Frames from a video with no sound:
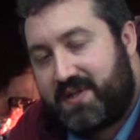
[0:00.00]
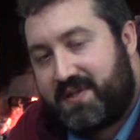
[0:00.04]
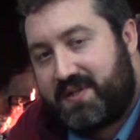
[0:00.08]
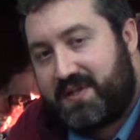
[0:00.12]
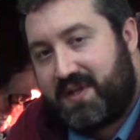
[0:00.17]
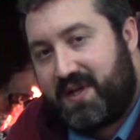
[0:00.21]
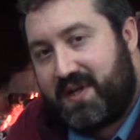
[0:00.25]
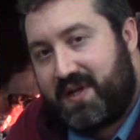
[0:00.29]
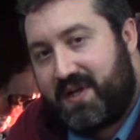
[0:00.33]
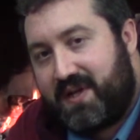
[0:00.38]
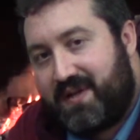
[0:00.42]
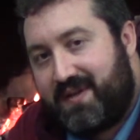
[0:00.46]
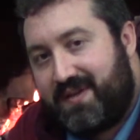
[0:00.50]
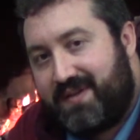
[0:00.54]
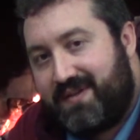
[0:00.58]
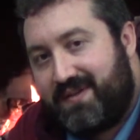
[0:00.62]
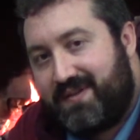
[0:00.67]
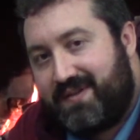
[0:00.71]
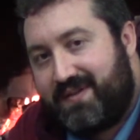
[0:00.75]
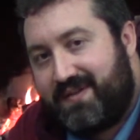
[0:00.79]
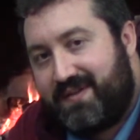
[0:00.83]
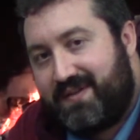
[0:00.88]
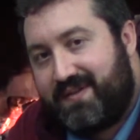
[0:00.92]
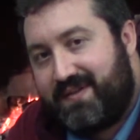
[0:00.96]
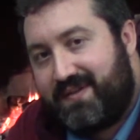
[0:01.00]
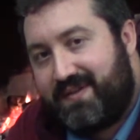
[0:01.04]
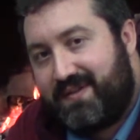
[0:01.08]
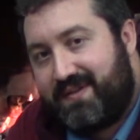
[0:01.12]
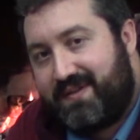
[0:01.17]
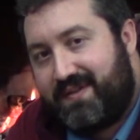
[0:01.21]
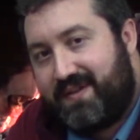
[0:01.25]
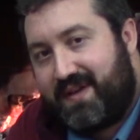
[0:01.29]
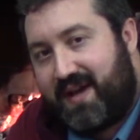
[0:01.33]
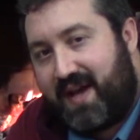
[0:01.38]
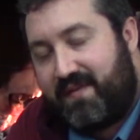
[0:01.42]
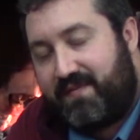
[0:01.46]
but
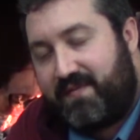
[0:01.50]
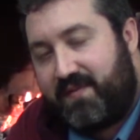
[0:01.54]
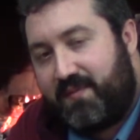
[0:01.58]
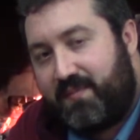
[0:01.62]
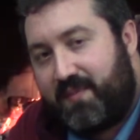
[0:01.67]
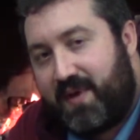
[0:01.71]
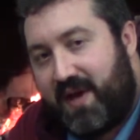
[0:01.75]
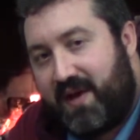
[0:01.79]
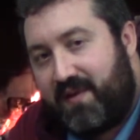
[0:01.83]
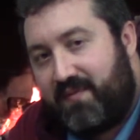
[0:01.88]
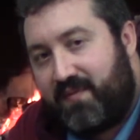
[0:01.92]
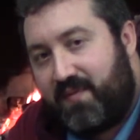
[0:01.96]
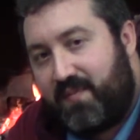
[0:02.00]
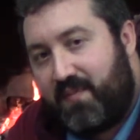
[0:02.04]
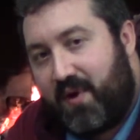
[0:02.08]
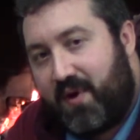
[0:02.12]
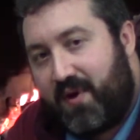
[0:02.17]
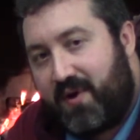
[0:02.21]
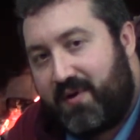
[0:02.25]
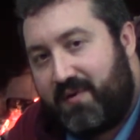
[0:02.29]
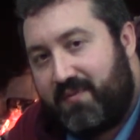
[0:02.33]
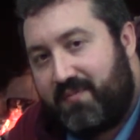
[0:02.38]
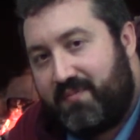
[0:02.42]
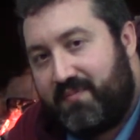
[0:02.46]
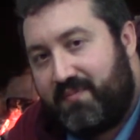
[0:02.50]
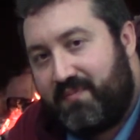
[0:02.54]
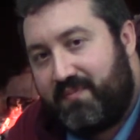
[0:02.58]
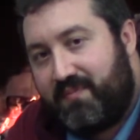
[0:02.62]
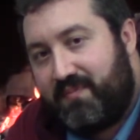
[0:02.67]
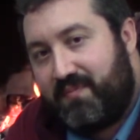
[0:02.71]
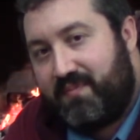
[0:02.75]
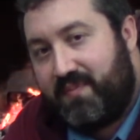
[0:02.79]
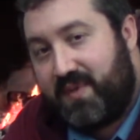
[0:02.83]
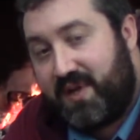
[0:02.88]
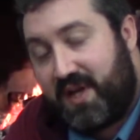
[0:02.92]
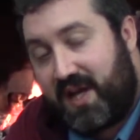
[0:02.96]
I feel bad for Martin,
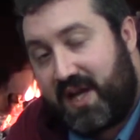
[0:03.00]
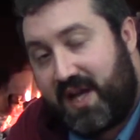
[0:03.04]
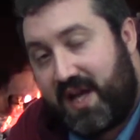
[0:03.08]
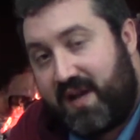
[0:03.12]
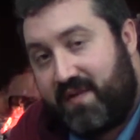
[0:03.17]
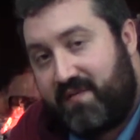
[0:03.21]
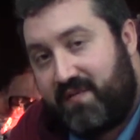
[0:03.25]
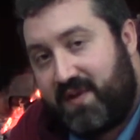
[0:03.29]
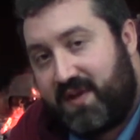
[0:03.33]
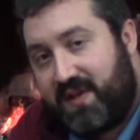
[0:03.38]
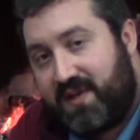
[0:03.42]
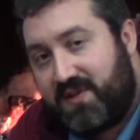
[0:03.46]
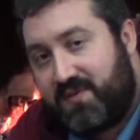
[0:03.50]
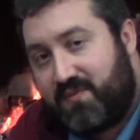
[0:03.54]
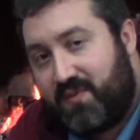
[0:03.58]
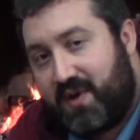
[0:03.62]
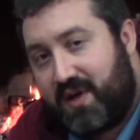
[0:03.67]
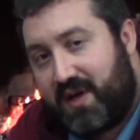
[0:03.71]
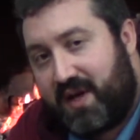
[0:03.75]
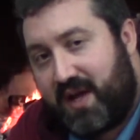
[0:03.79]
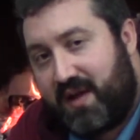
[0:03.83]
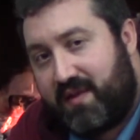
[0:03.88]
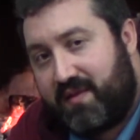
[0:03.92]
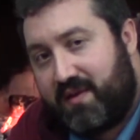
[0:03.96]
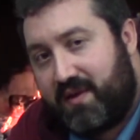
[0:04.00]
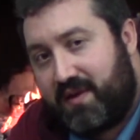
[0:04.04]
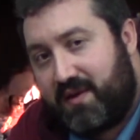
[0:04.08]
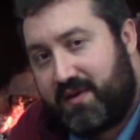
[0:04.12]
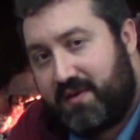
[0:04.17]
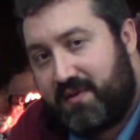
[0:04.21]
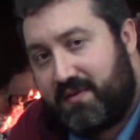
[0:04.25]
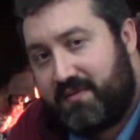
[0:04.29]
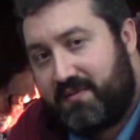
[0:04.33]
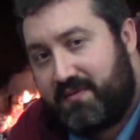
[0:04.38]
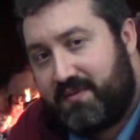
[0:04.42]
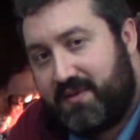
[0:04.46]
and I envy his work
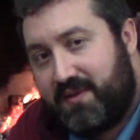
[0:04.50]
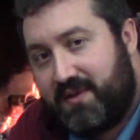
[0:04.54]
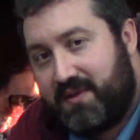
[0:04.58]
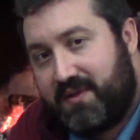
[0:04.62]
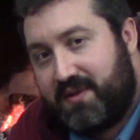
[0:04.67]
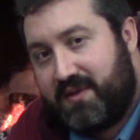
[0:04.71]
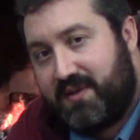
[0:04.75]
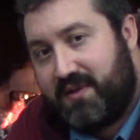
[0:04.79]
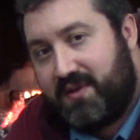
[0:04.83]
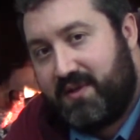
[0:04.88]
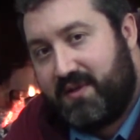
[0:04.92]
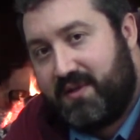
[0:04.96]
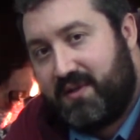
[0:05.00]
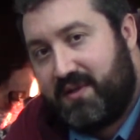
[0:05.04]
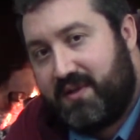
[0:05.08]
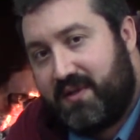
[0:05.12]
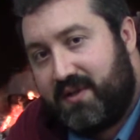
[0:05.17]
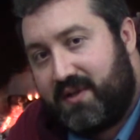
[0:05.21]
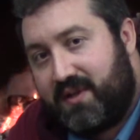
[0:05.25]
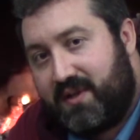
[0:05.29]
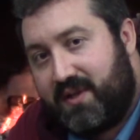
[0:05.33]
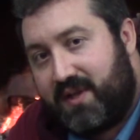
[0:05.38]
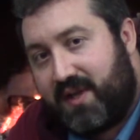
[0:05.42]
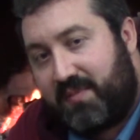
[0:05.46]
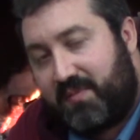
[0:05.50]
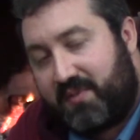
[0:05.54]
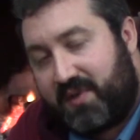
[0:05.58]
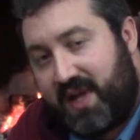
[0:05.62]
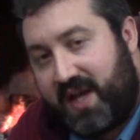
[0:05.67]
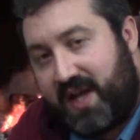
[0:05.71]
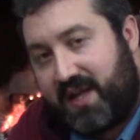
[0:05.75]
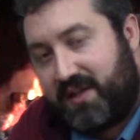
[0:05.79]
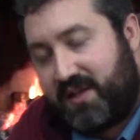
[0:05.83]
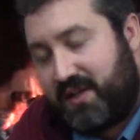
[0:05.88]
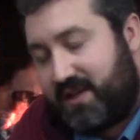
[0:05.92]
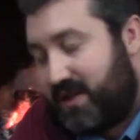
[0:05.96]
ethic,
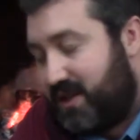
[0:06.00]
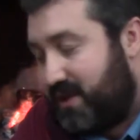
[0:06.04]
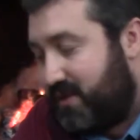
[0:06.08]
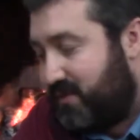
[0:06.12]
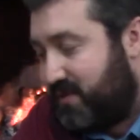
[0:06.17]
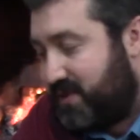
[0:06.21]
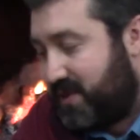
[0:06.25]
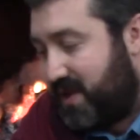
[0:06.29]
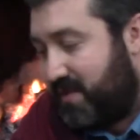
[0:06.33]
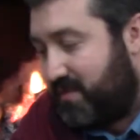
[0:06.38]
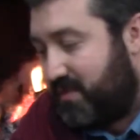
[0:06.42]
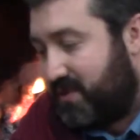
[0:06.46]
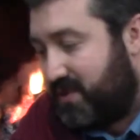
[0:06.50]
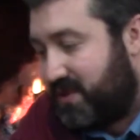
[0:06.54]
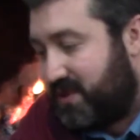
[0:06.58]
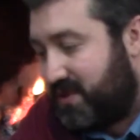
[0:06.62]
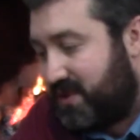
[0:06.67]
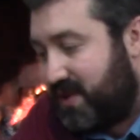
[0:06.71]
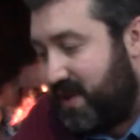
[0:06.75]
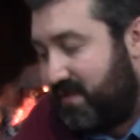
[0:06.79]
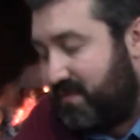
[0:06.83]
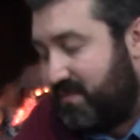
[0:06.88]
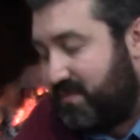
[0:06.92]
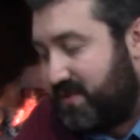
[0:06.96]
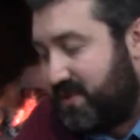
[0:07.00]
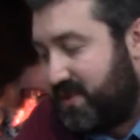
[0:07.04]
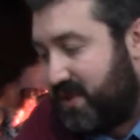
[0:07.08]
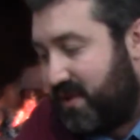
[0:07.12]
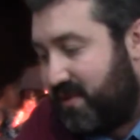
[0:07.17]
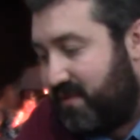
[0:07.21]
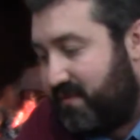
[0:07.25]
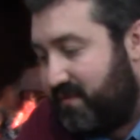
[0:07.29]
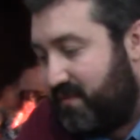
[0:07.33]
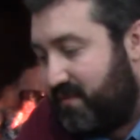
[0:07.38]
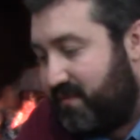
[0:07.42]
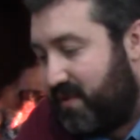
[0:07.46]
and I'm glad that he was able to save
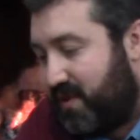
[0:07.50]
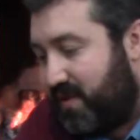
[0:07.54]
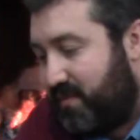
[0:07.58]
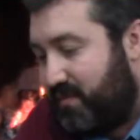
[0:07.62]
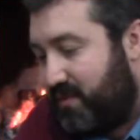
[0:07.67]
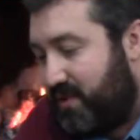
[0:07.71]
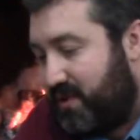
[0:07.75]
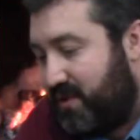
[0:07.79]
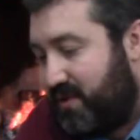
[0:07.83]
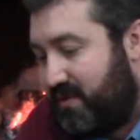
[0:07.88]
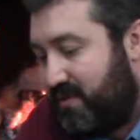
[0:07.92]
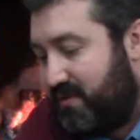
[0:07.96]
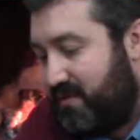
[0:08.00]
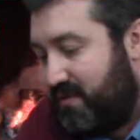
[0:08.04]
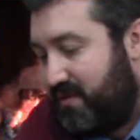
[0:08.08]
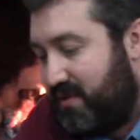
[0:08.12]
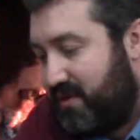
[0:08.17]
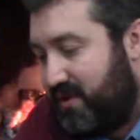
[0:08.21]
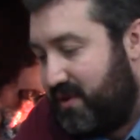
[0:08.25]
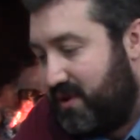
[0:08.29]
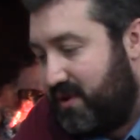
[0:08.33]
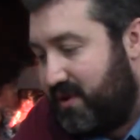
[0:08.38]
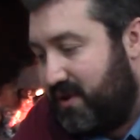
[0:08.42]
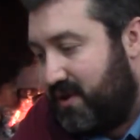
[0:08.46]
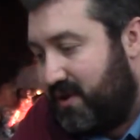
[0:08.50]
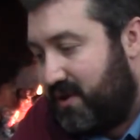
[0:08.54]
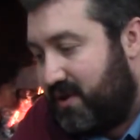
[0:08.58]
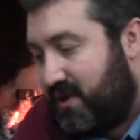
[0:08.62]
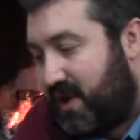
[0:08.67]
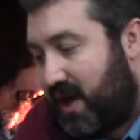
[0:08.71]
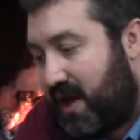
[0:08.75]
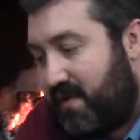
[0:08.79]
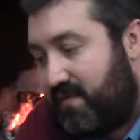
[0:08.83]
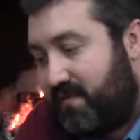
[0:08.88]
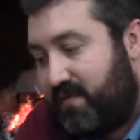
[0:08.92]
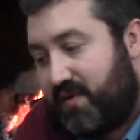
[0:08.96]
himself from the
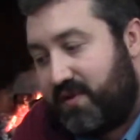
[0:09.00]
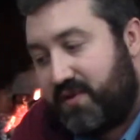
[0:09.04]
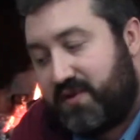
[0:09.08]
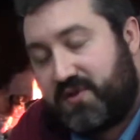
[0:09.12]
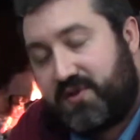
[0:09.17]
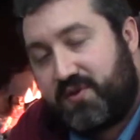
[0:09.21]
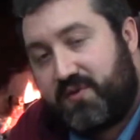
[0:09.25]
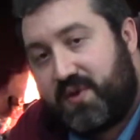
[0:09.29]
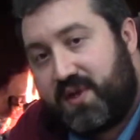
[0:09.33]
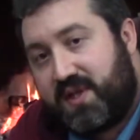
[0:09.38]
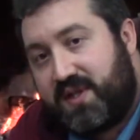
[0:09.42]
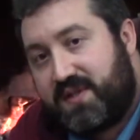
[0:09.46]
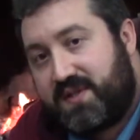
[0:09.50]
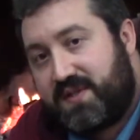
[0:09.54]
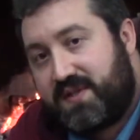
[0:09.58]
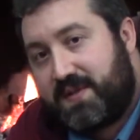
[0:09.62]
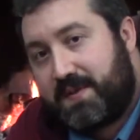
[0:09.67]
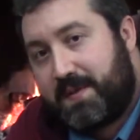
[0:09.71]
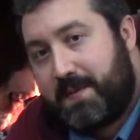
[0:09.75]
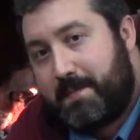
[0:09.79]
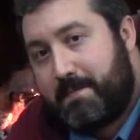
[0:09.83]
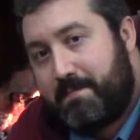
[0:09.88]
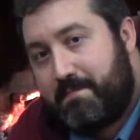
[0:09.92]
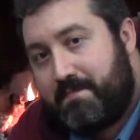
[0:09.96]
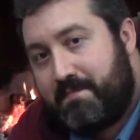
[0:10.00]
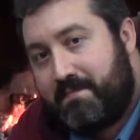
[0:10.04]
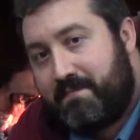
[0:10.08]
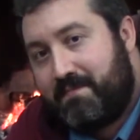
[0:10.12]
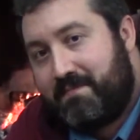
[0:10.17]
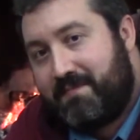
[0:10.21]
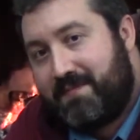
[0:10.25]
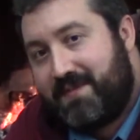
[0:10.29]
life on the streets.